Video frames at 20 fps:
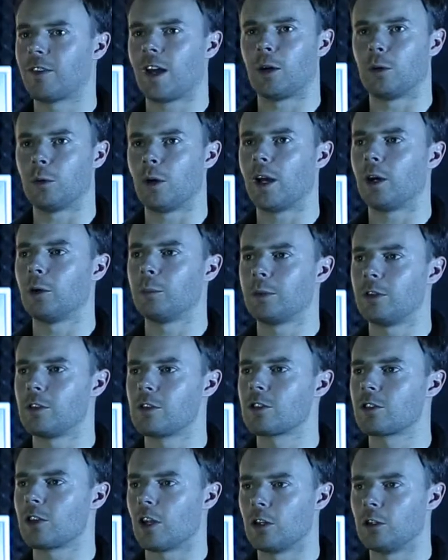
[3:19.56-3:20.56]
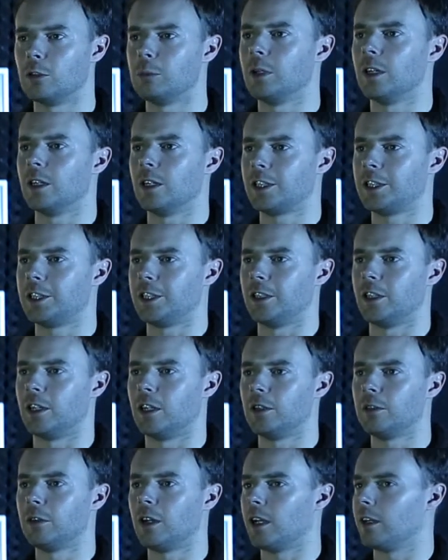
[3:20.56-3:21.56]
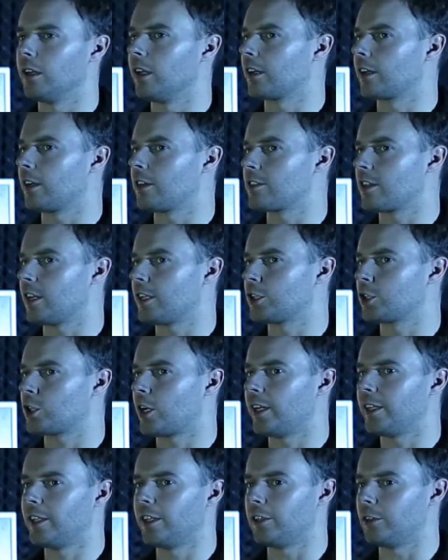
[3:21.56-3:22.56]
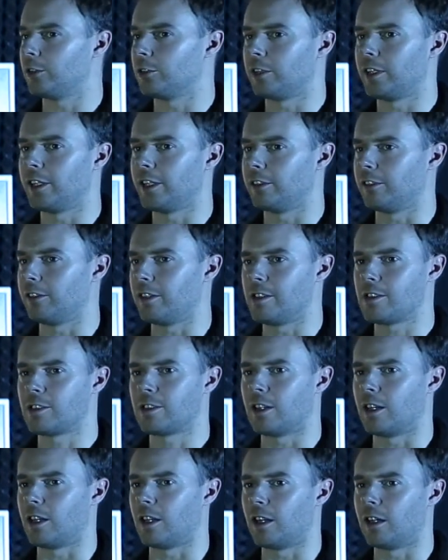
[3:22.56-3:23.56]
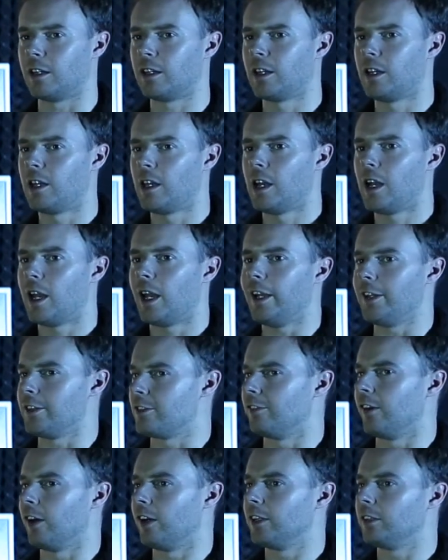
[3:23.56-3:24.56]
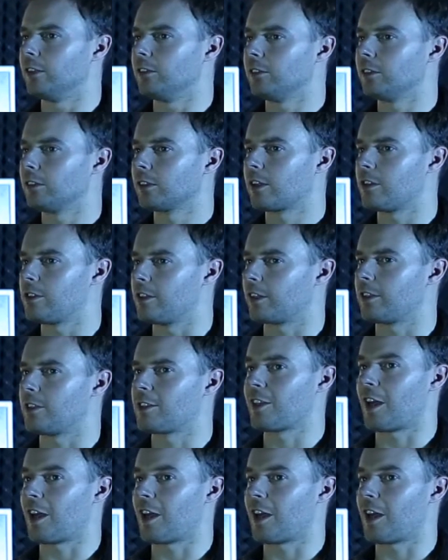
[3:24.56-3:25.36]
that will help you so much, you know. And like I say, training your ear is vital, because it can